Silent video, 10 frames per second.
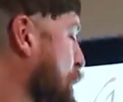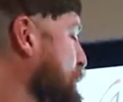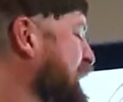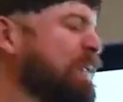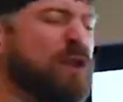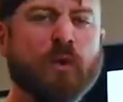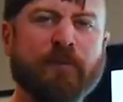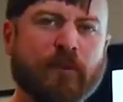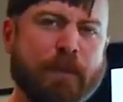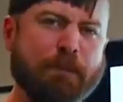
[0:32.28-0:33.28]
and I'll be giving you a
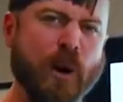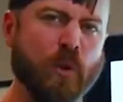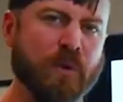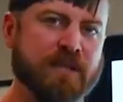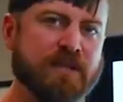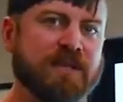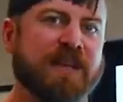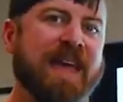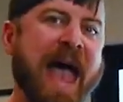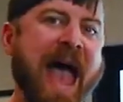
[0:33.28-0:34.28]
free
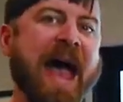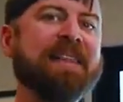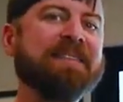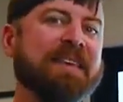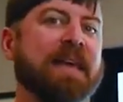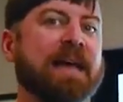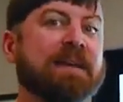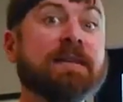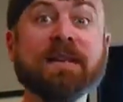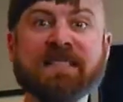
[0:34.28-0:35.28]
bonus at the
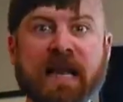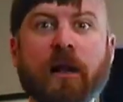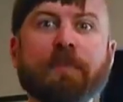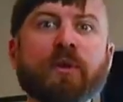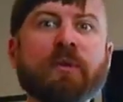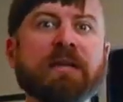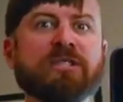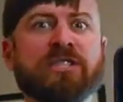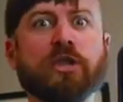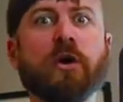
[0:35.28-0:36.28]
end to help you get
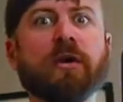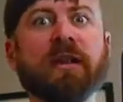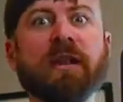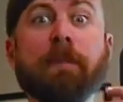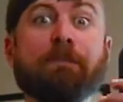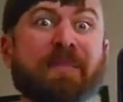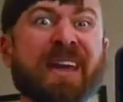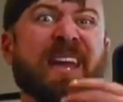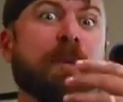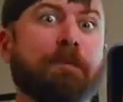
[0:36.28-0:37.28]
started
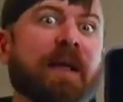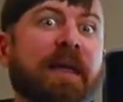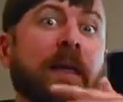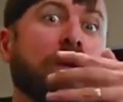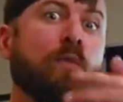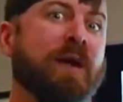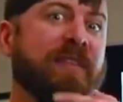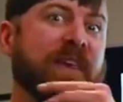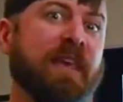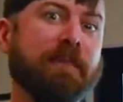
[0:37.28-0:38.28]
making money
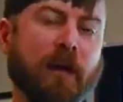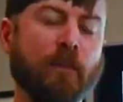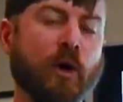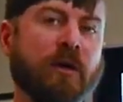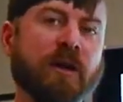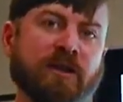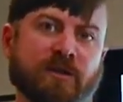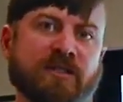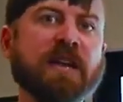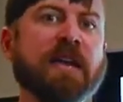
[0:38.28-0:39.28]
with email marketing. So
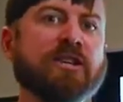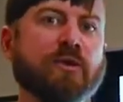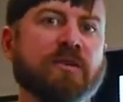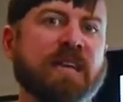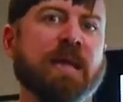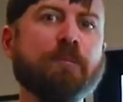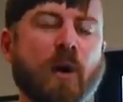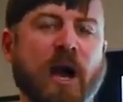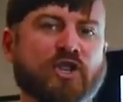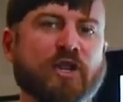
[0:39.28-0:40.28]
stay tuned, keep
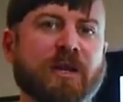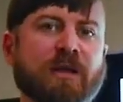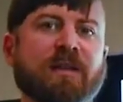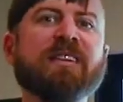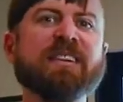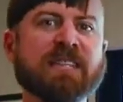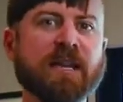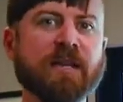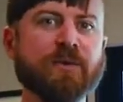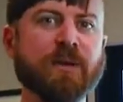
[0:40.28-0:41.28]
watching, let's get
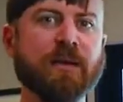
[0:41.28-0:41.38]
into